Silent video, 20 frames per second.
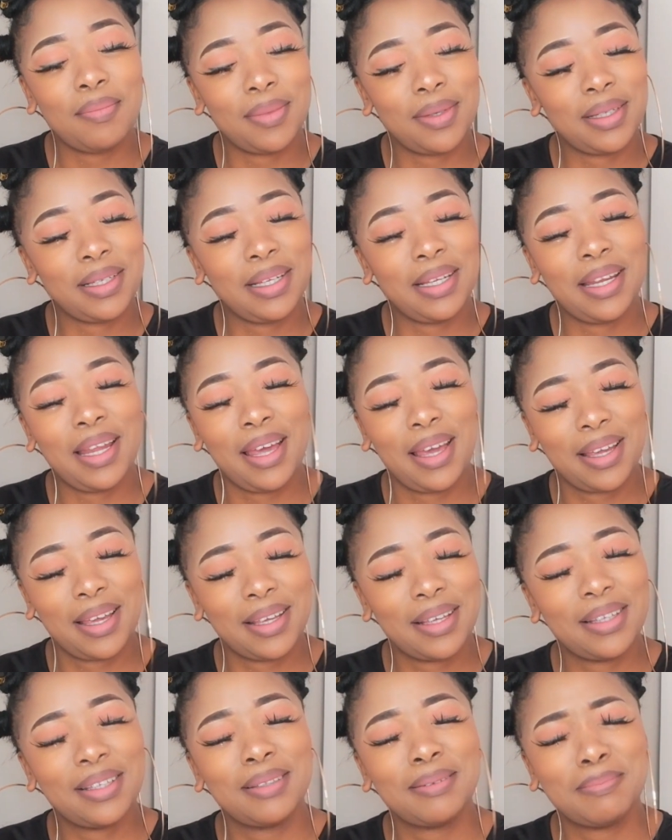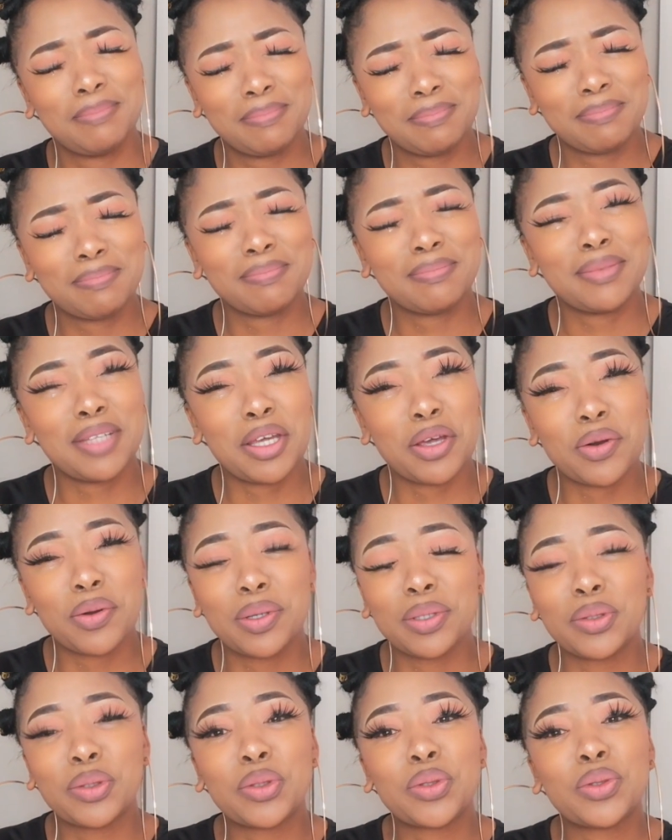then like, it
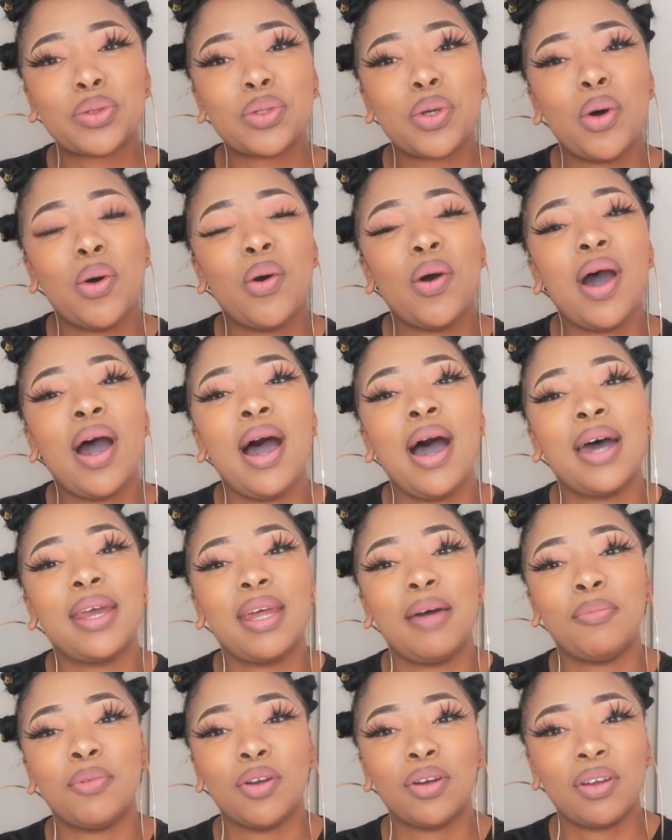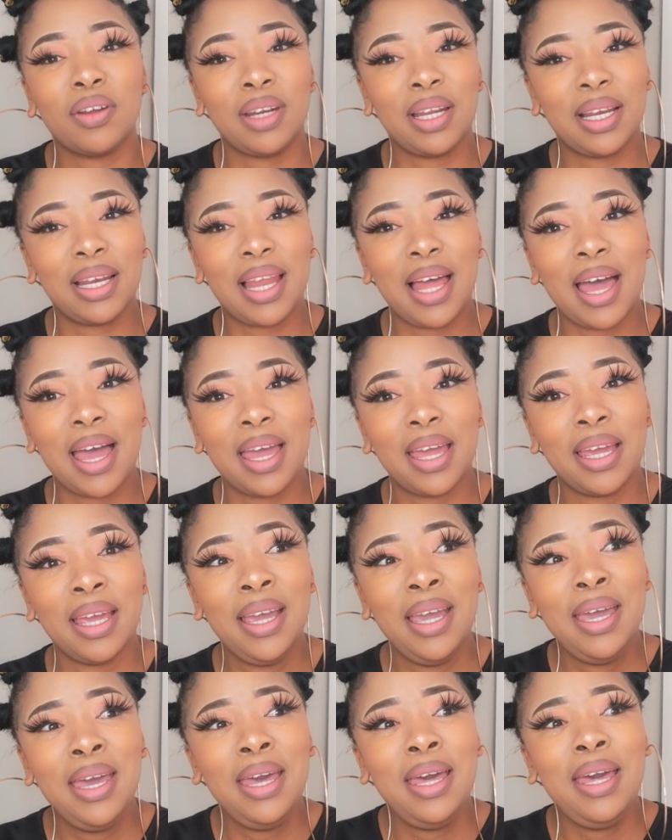was so hard. I'm not gonna lie.
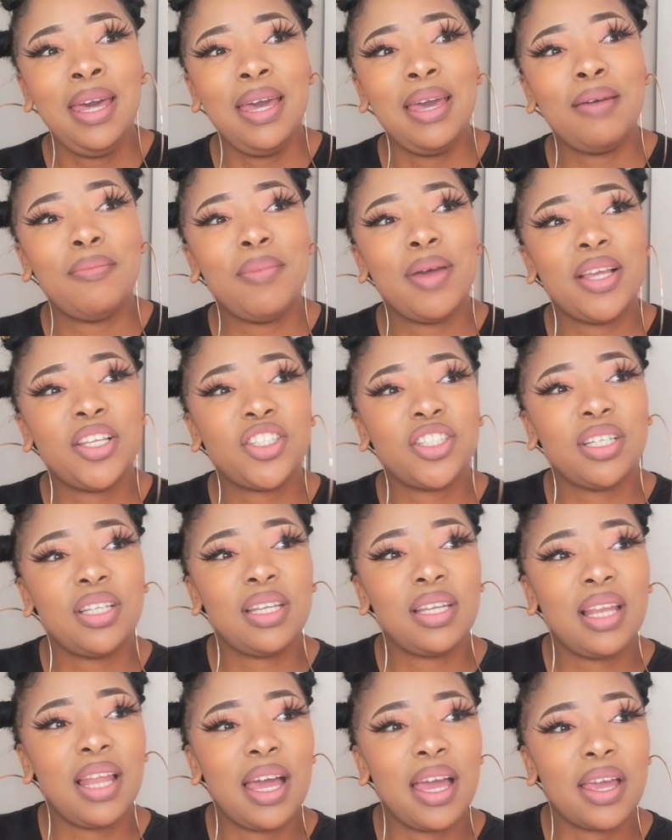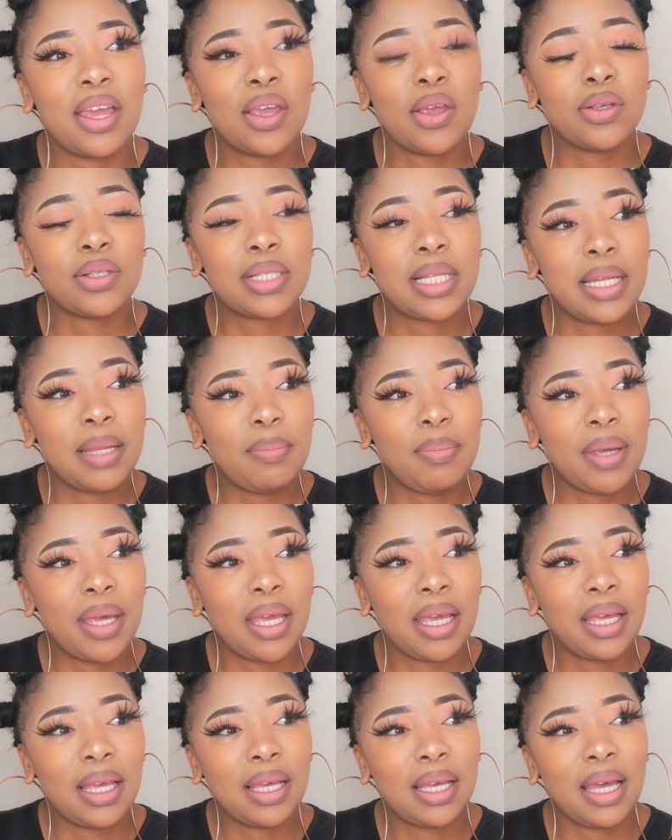Imagine like you're
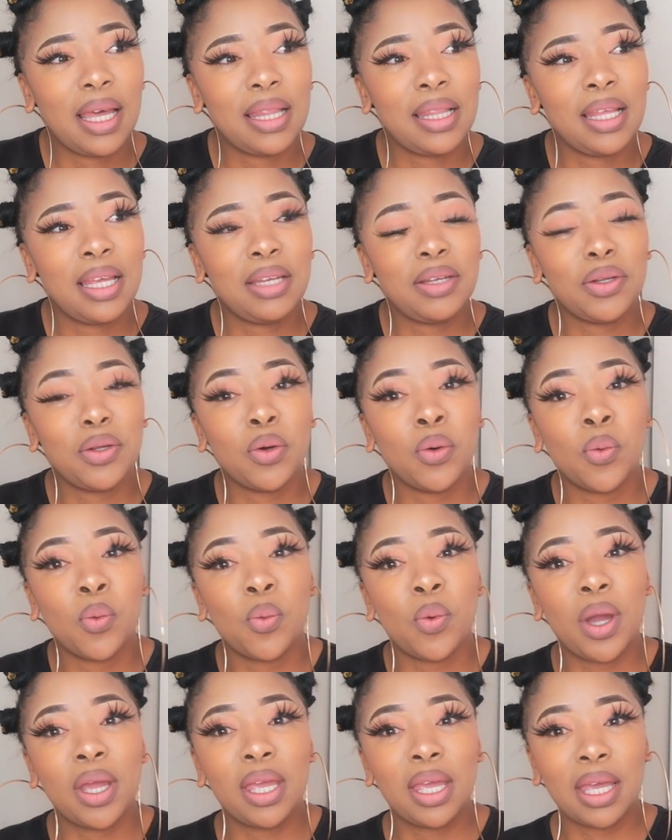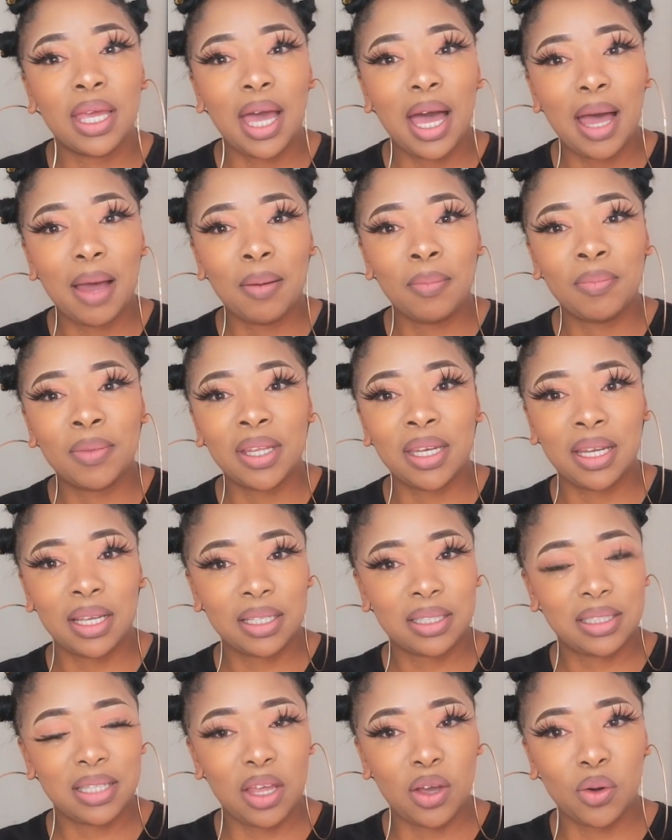sleeping and then you're waking up the
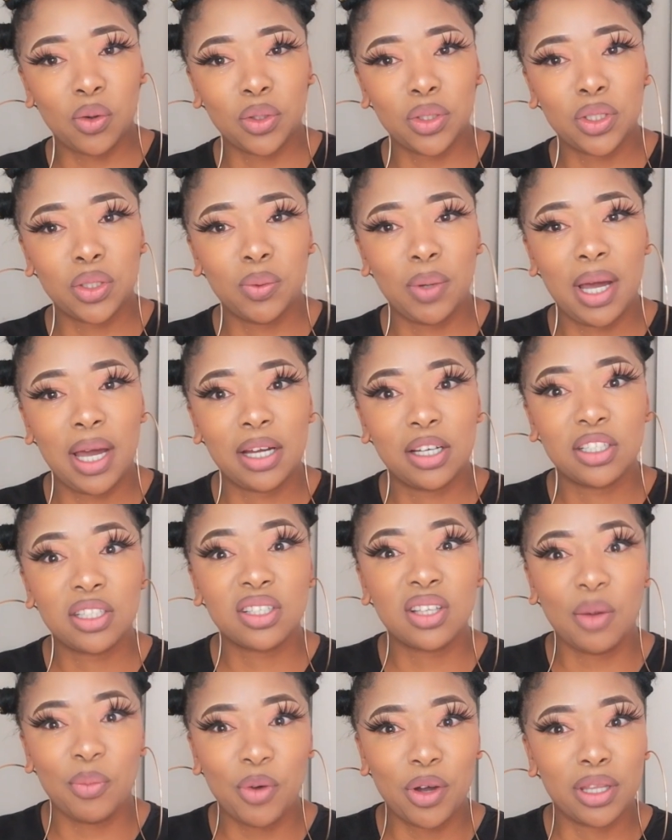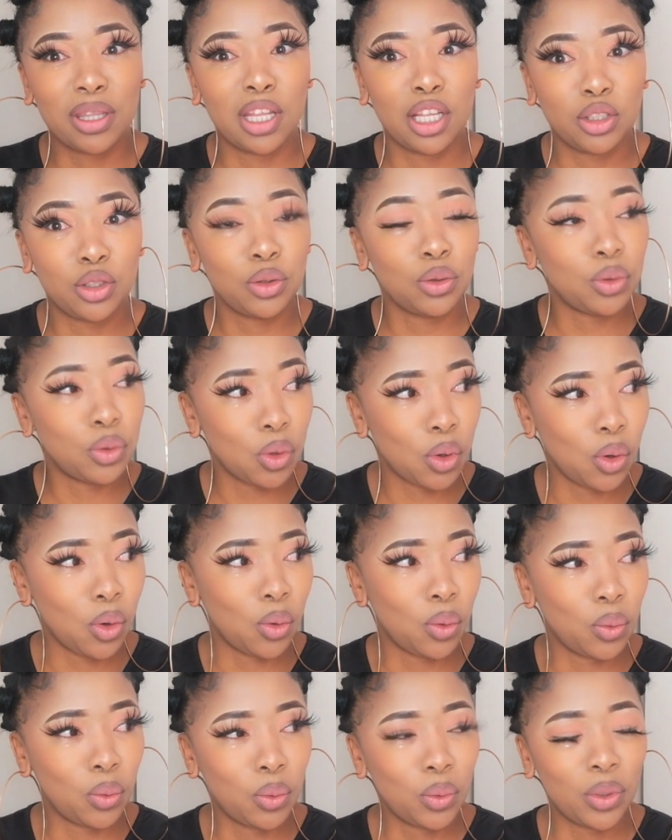next day. Go to someone that you
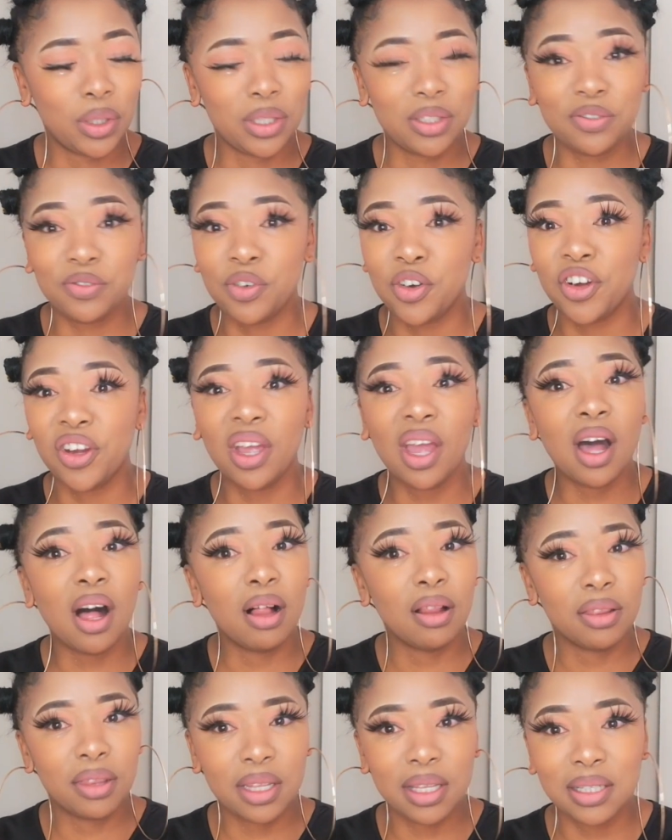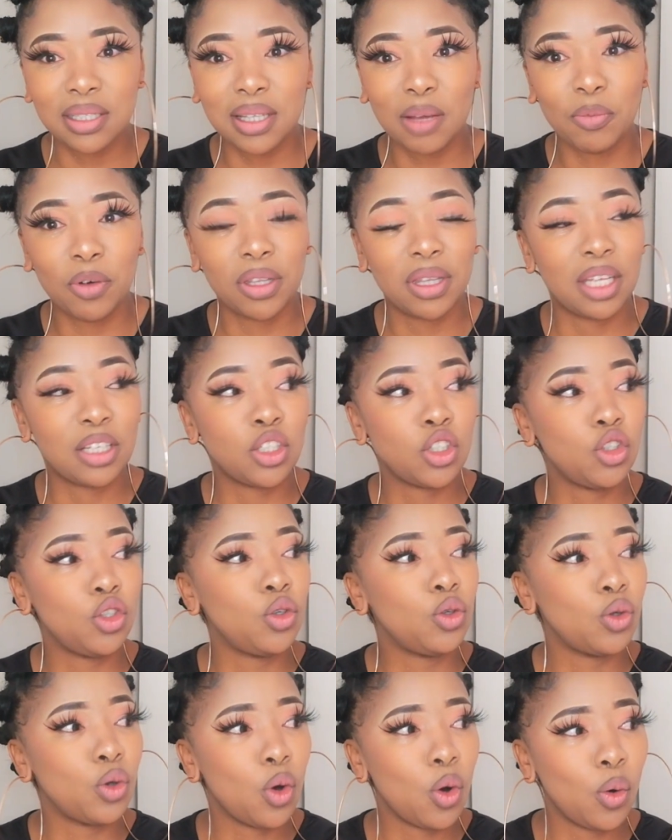know is very healthy, someone that you
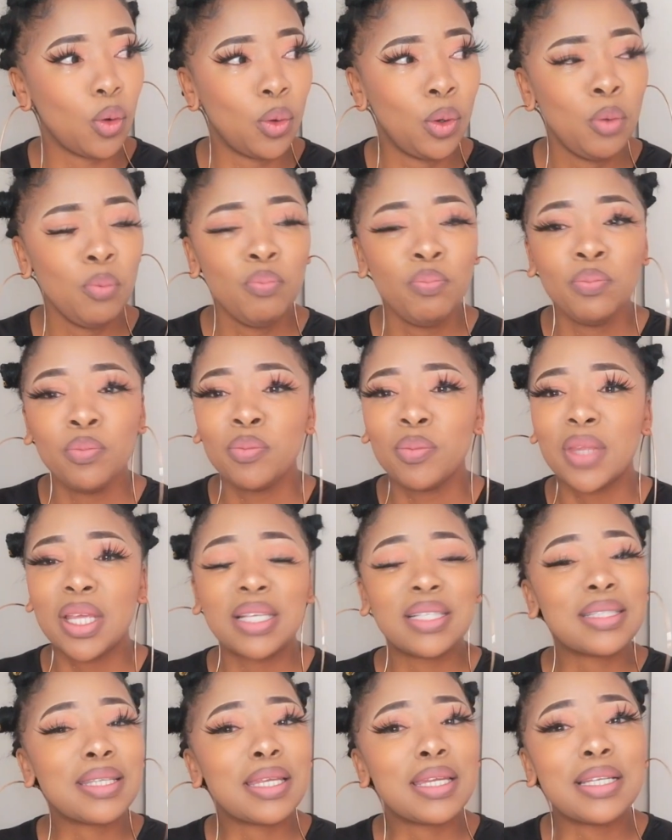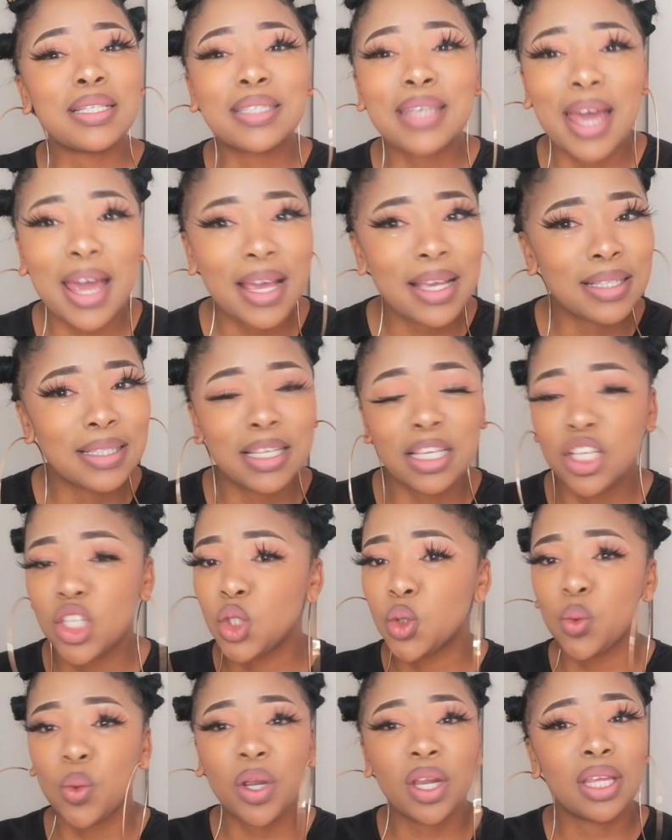know is sanitizing,
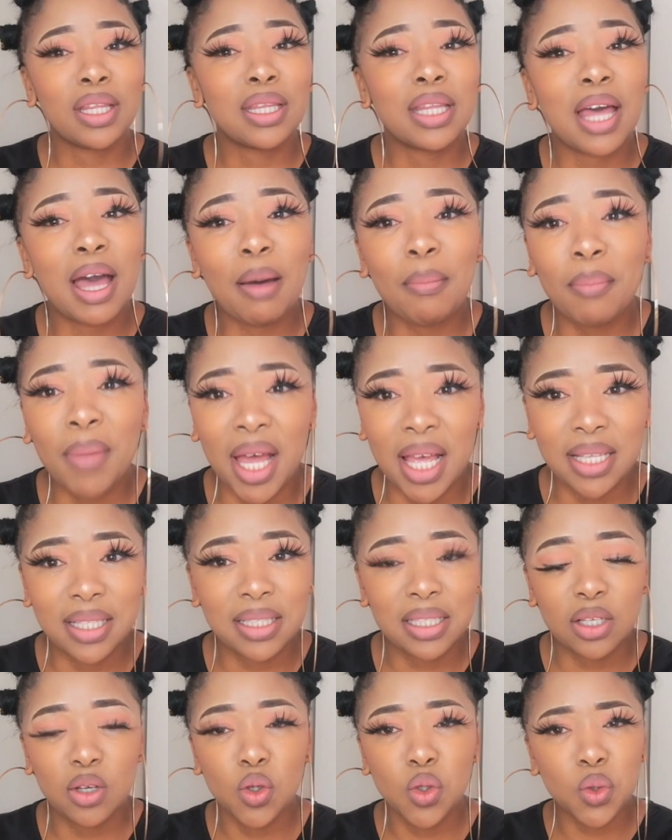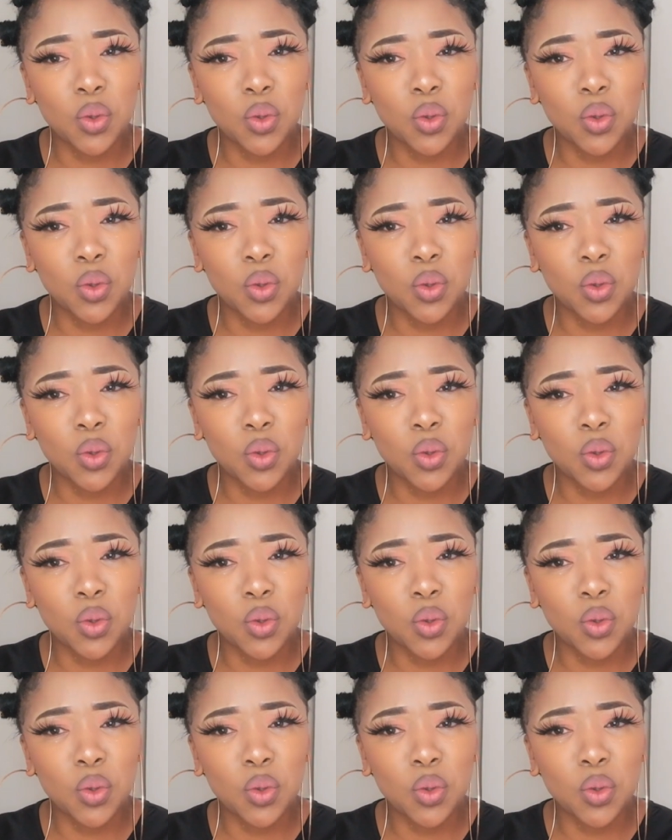is wearing their mask.